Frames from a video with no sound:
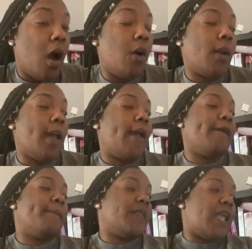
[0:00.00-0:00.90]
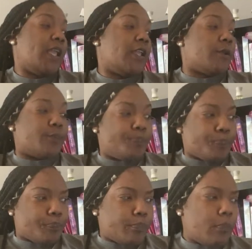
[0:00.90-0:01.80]
Okay, but thank you.
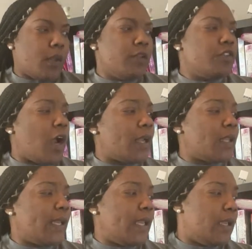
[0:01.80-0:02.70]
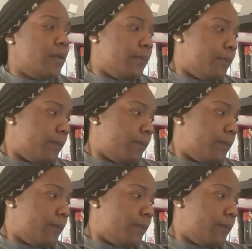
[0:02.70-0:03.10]
Darlene.